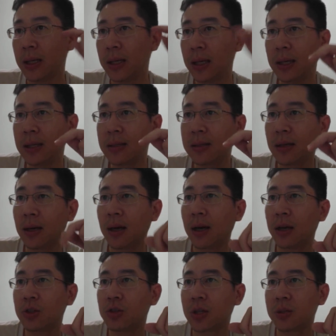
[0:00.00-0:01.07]
his
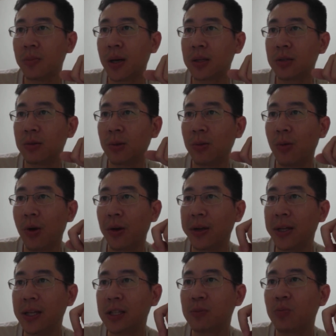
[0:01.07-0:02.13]
Trustmaster reward
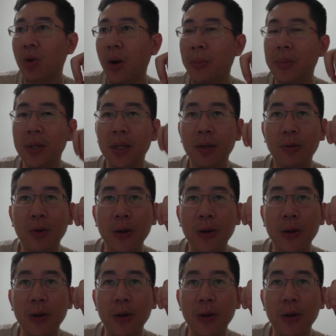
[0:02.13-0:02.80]
is probably